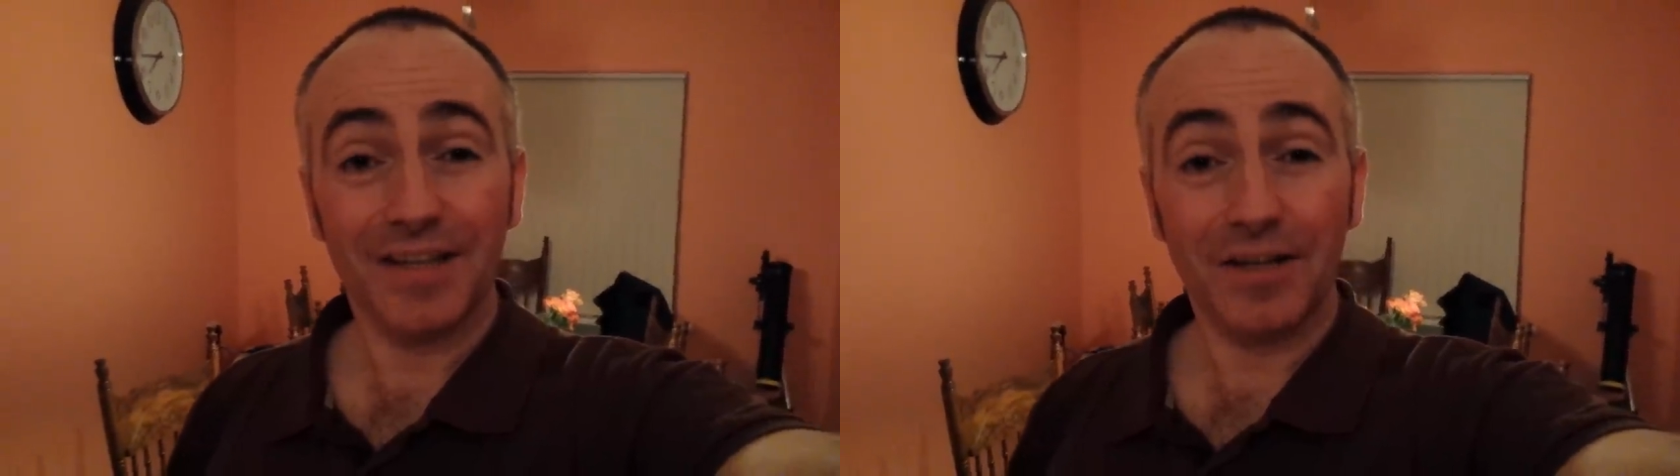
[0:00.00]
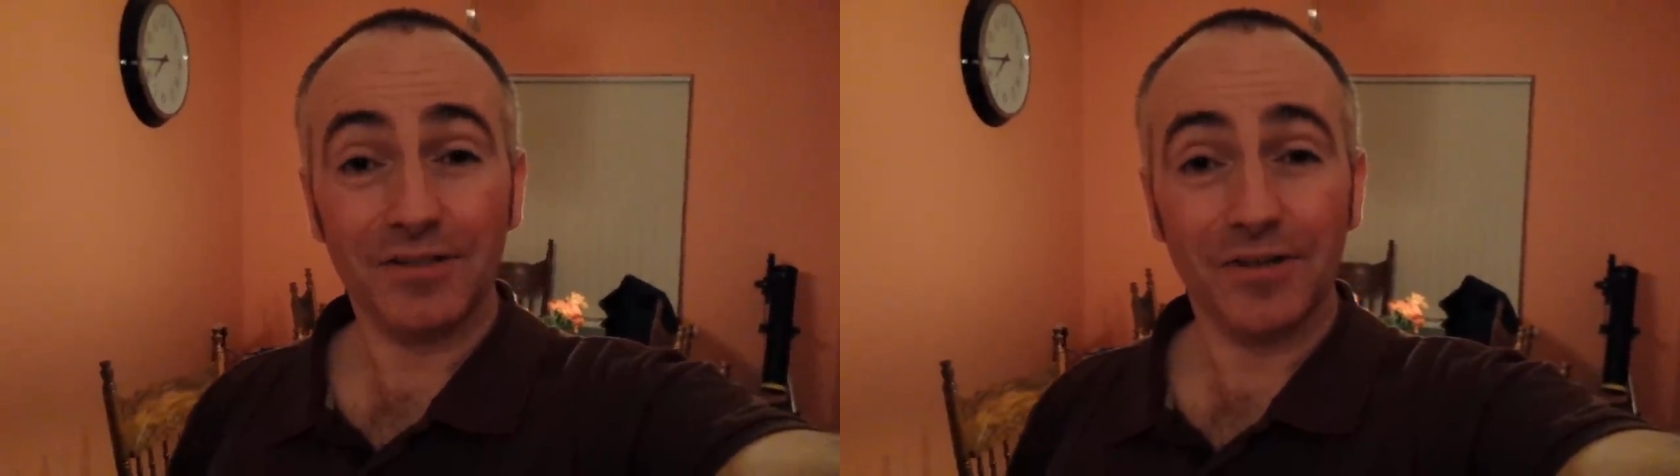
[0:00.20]

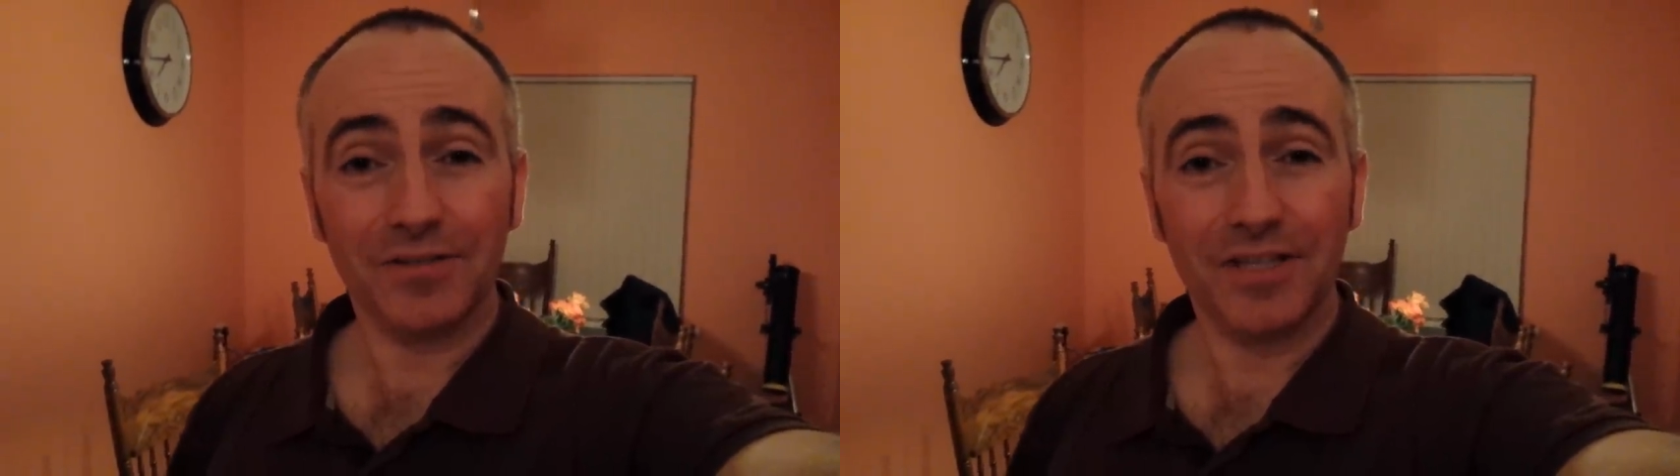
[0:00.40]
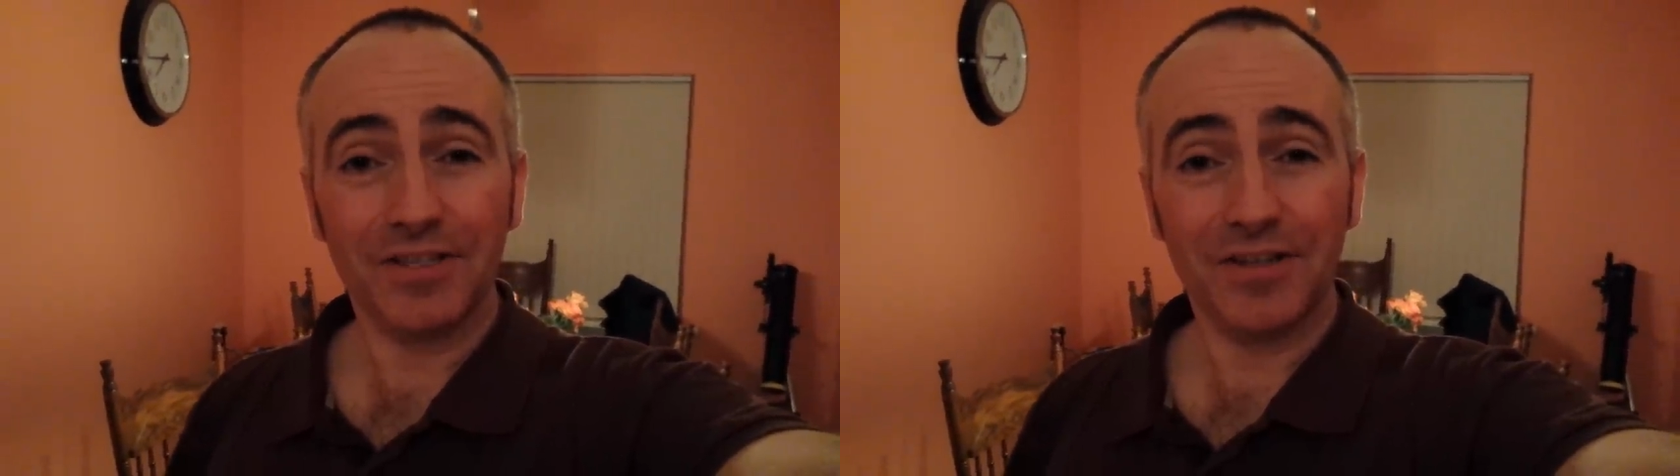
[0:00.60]
I'll
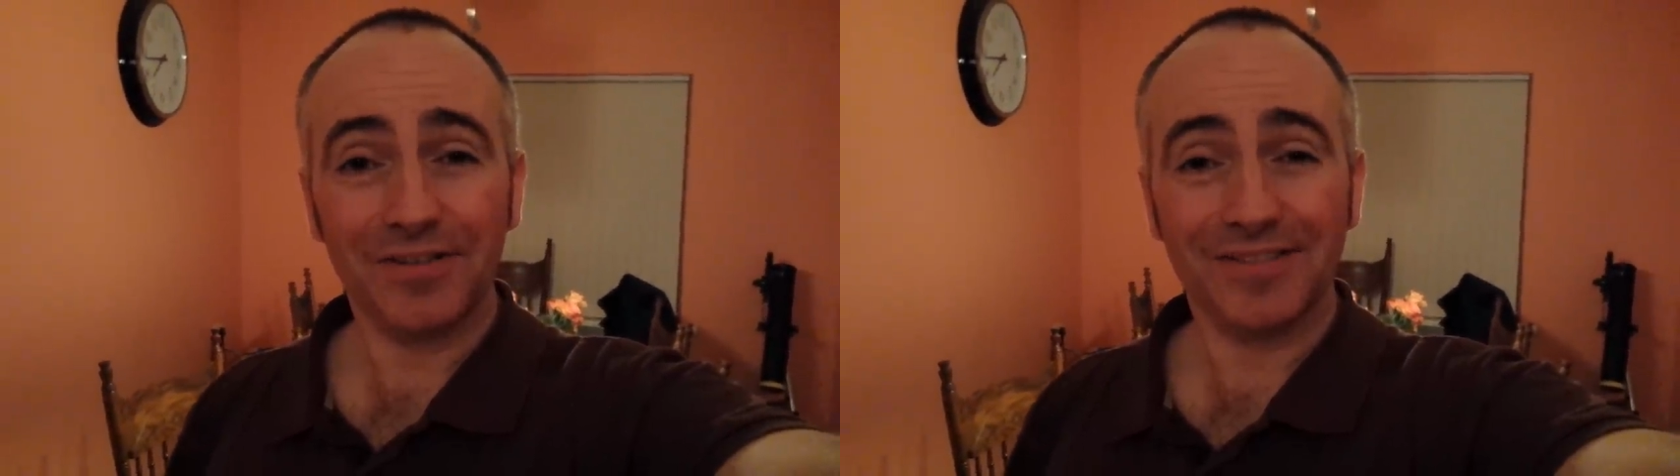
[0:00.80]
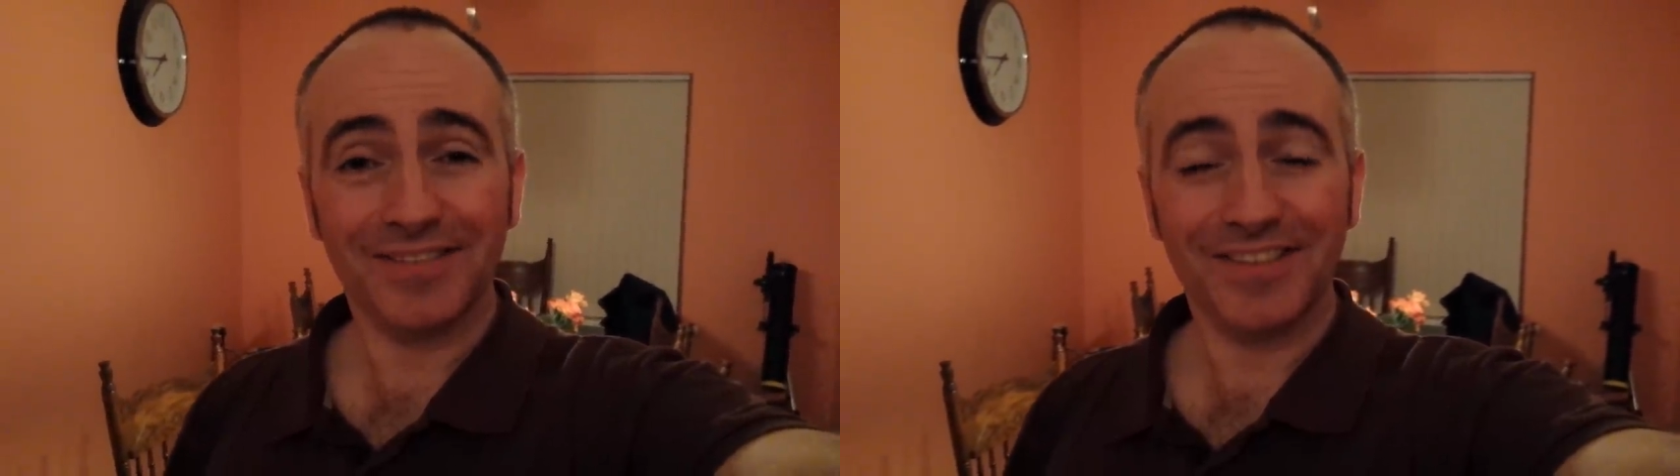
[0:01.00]
talk to you soon.
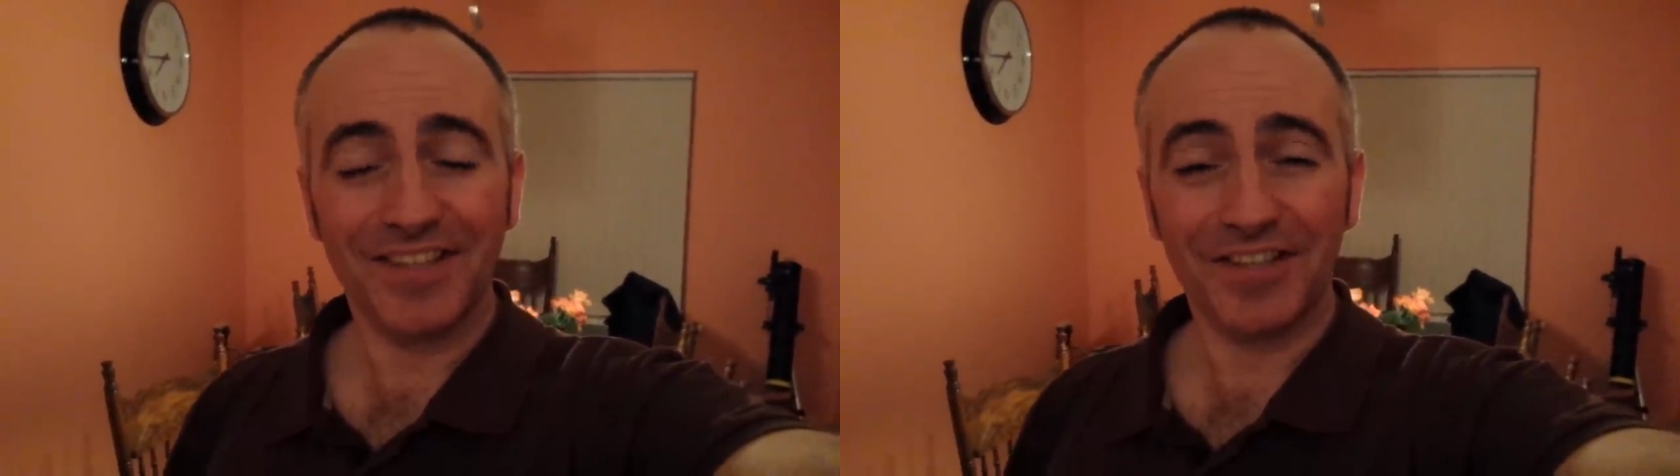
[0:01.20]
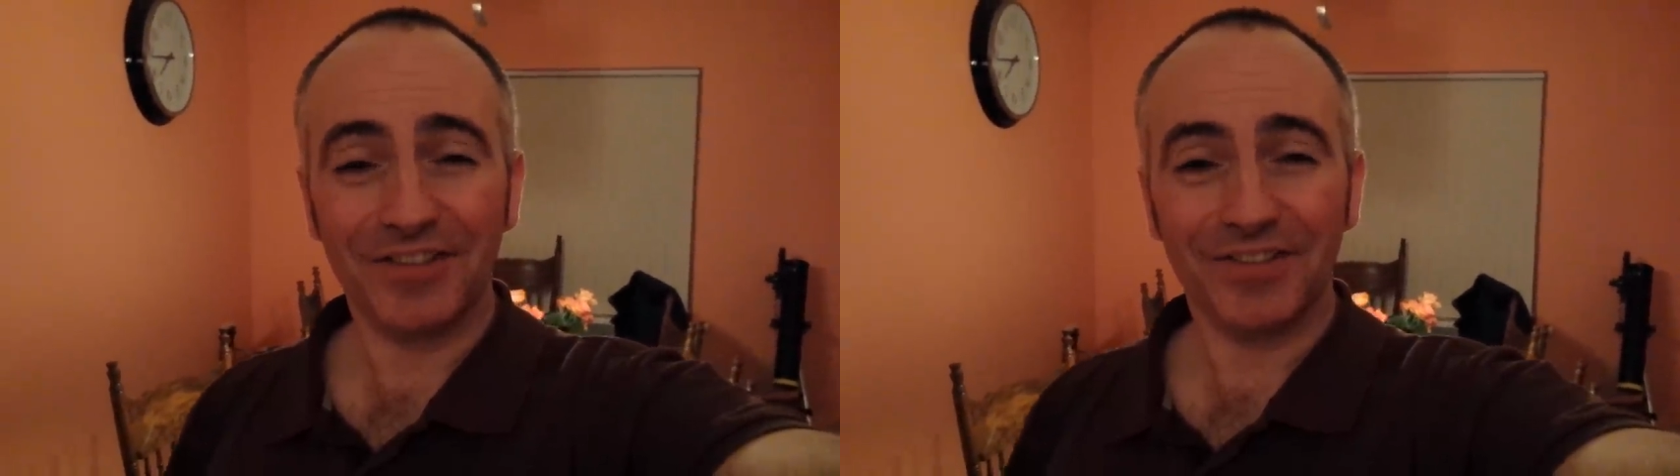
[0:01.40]

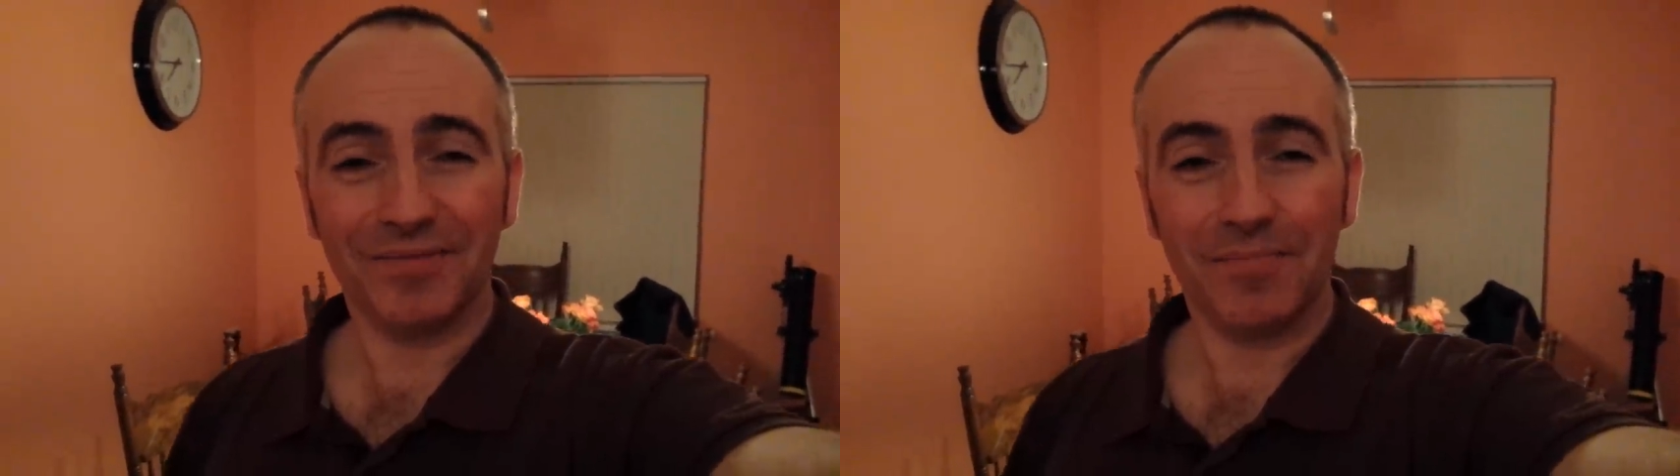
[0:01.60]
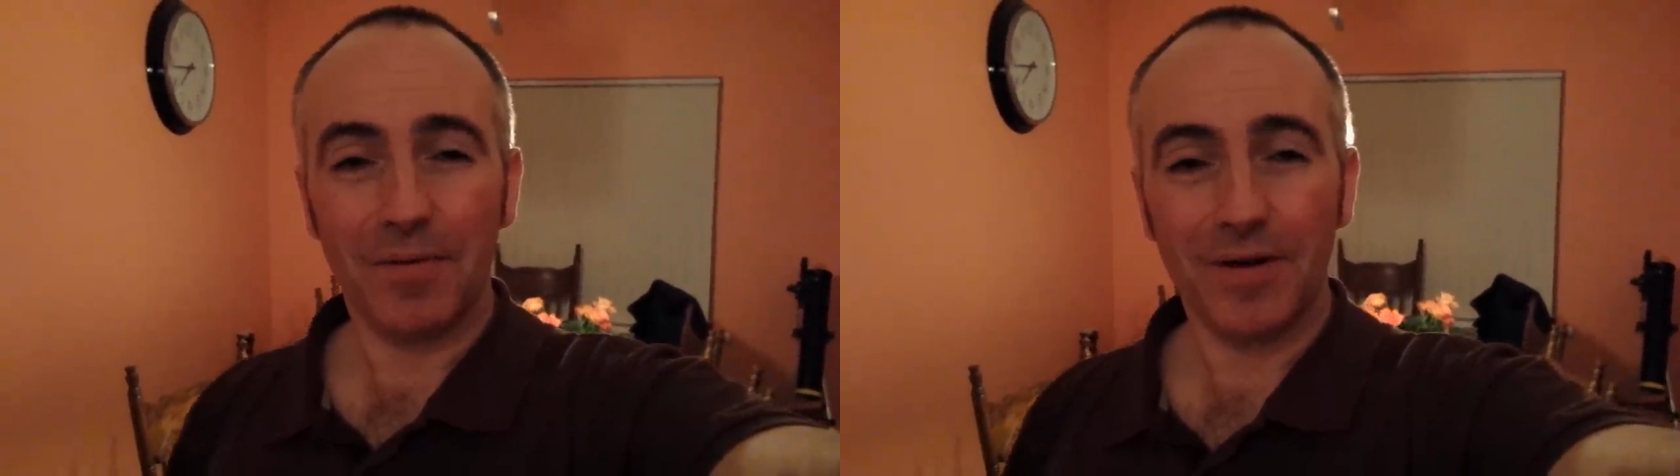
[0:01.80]
Cheers.
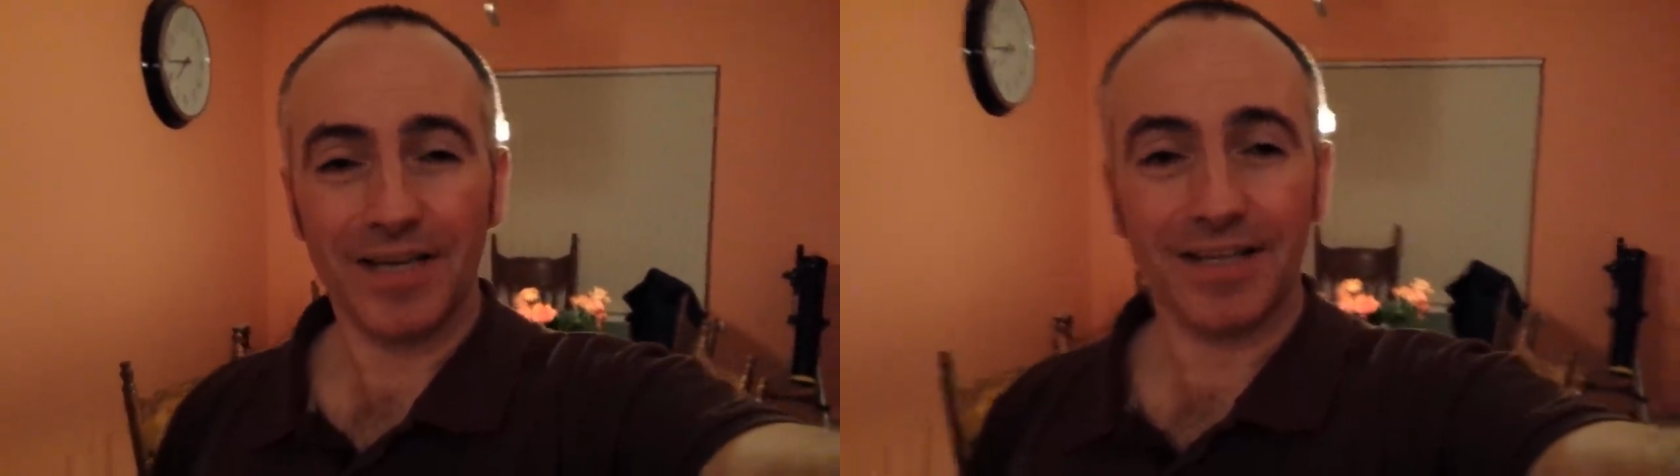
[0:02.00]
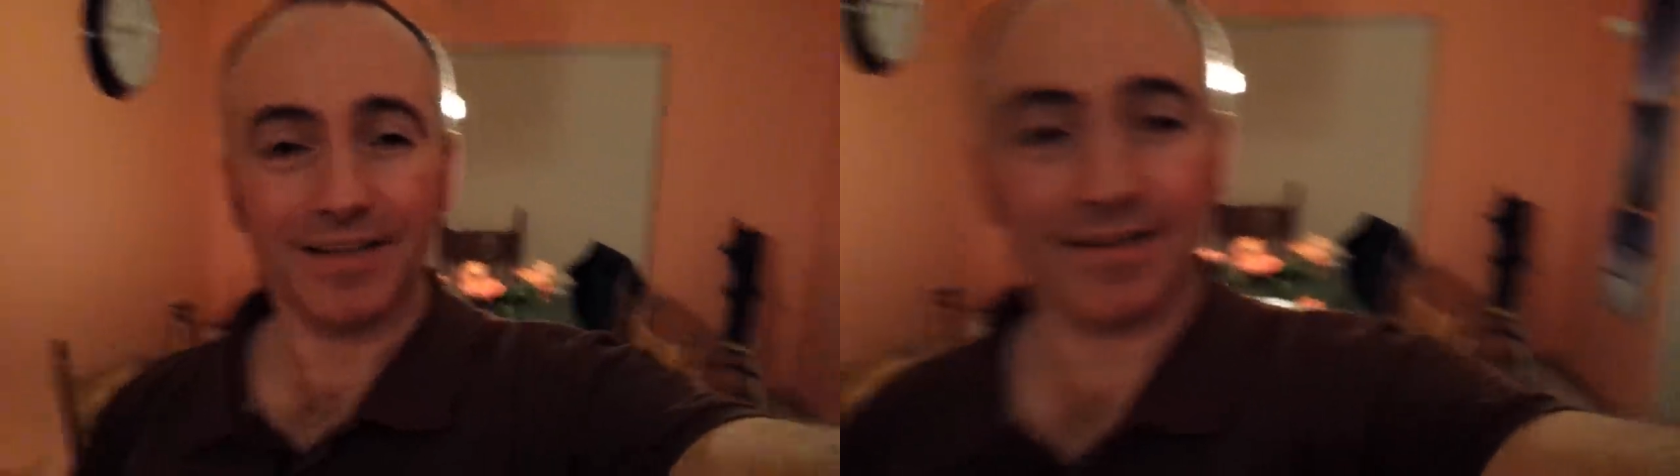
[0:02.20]

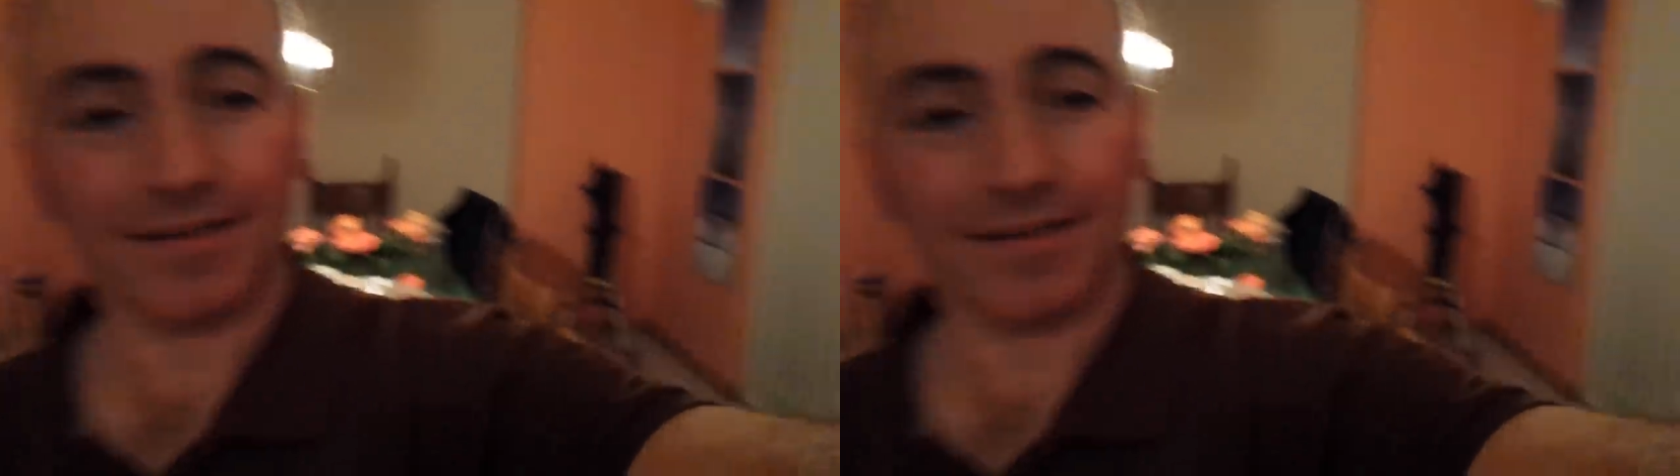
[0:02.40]
Bye-bye.